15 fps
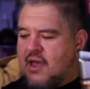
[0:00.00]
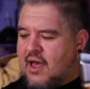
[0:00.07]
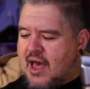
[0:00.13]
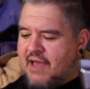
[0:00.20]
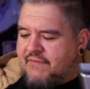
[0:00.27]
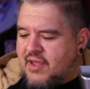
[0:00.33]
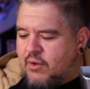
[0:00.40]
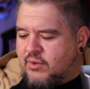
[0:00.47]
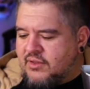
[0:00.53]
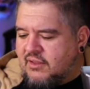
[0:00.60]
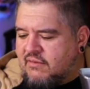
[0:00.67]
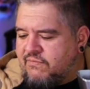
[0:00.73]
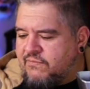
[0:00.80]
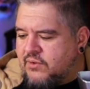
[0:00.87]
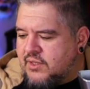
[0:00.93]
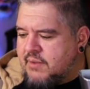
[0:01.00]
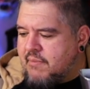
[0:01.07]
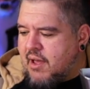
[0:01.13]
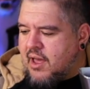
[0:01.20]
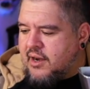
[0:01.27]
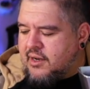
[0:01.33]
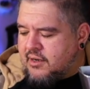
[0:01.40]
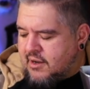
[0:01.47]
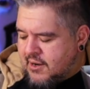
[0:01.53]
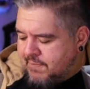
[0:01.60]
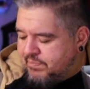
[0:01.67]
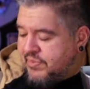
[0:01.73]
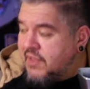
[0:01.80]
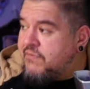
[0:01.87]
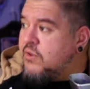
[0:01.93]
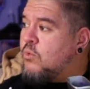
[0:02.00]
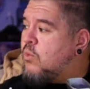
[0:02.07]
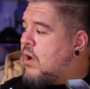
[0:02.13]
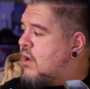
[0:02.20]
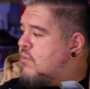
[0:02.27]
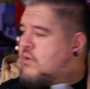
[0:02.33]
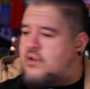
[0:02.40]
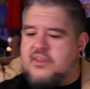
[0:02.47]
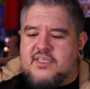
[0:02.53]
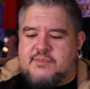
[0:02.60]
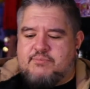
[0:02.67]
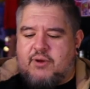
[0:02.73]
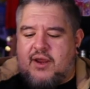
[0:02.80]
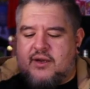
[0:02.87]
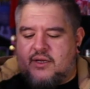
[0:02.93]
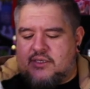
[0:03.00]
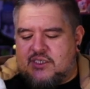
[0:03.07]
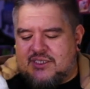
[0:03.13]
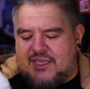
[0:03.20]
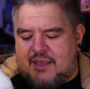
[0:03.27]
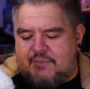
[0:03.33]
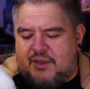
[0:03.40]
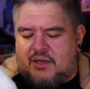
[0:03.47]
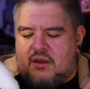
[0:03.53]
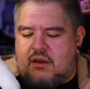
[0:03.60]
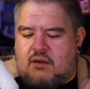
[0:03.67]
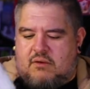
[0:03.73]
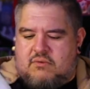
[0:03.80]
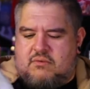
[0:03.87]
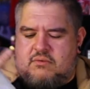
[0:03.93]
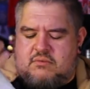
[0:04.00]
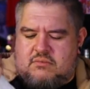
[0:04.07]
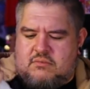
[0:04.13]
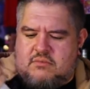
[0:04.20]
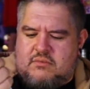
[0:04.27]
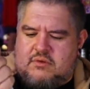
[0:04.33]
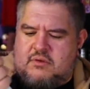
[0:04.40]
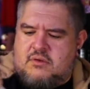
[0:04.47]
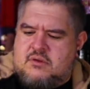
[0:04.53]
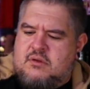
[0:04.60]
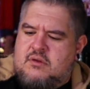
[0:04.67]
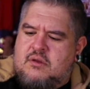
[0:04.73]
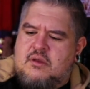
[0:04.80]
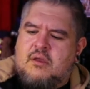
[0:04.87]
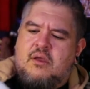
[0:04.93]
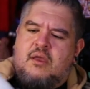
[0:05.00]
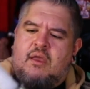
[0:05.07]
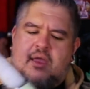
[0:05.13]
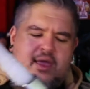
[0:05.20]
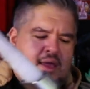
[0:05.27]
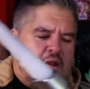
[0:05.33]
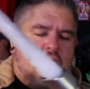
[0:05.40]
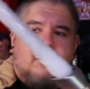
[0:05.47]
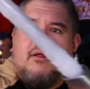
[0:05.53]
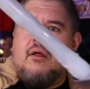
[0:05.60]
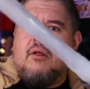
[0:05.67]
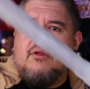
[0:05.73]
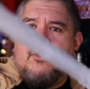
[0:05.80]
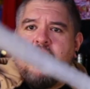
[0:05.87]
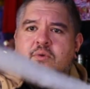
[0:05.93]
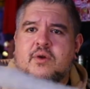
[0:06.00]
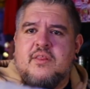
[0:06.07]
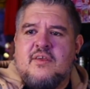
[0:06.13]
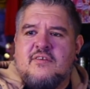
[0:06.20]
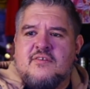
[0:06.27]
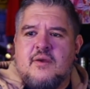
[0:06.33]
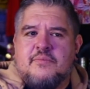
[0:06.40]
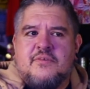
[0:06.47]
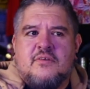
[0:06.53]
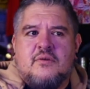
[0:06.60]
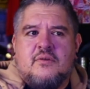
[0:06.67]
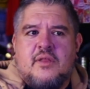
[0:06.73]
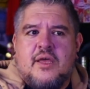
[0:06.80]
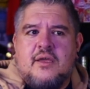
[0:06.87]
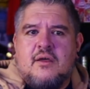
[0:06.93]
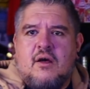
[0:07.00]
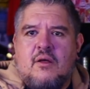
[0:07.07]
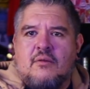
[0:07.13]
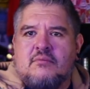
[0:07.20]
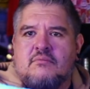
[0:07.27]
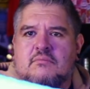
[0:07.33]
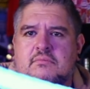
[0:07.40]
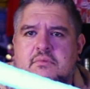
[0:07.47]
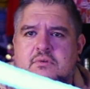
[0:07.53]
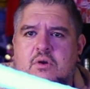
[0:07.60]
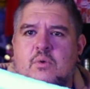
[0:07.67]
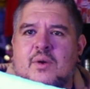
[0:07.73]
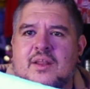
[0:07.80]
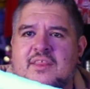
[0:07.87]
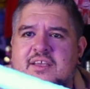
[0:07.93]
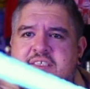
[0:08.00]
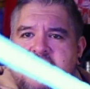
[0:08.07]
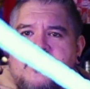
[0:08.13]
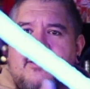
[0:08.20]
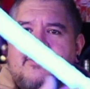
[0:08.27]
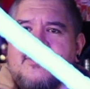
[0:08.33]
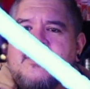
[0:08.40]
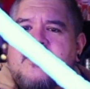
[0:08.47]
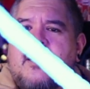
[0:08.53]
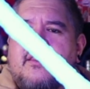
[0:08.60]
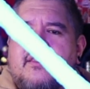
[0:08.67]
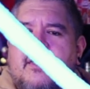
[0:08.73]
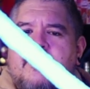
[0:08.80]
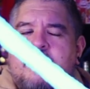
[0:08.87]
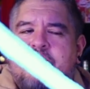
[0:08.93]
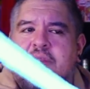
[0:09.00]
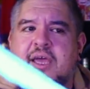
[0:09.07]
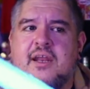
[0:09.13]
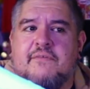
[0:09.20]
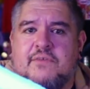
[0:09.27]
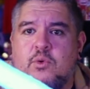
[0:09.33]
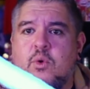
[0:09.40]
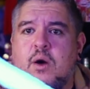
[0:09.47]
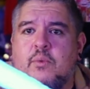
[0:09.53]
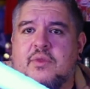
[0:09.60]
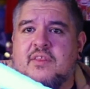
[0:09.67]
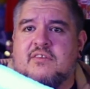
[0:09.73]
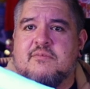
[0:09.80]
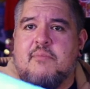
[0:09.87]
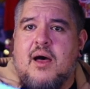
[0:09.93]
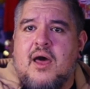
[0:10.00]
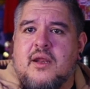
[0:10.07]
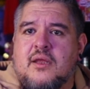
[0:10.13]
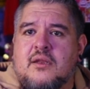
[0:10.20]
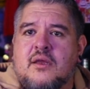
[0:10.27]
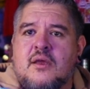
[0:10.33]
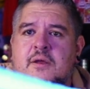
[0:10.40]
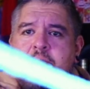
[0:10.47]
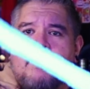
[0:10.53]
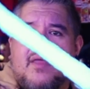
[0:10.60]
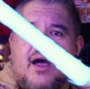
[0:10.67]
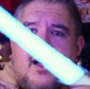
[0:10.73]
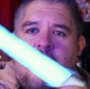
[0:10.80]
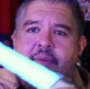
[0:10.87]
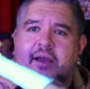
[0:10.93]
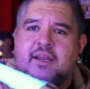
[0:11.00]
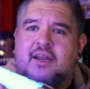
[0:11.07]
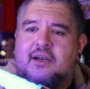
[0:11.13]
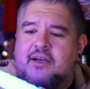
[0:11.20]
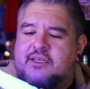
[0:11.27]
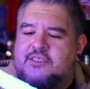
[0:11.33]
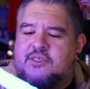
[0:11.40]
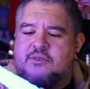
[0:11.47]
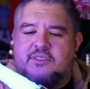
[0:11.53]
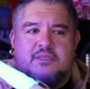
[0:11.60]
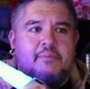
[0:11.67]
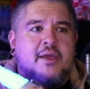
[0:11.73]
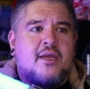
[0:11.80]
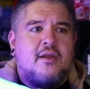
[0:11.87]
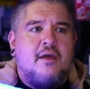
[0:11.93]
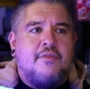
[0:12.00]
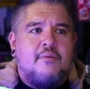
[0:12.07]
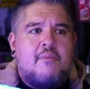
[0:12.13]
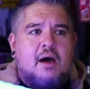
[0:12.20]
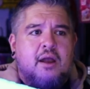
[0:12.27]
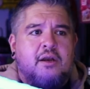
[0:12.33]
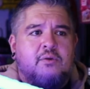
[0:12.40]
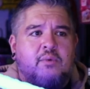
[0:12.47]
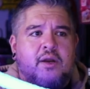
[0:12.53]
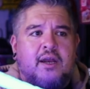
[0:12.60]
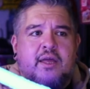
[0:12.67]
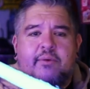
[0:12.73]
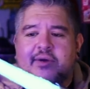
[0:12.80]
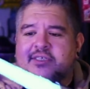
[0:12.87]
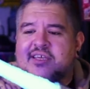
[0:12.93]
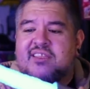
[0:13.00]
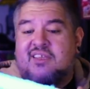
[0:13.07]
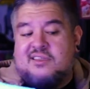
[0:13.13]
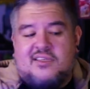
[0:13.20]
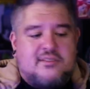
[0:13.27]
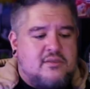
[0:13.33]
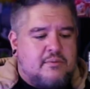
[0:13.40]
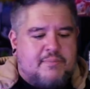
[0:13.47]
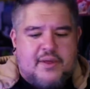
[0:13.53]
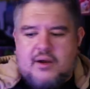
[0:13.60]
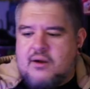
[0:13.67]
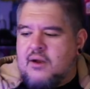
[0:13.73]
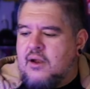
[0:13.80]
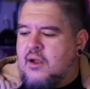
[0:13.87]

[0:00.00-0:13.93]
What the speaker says: I've got one that's fully modded. If you want one of these, Brandon, just let me know, and I'll hook one of these up too. Like I'll throw one of these in there instead of the other blade if you want one that's modded. I need an excuse to make another modded one anyways. I think these look better.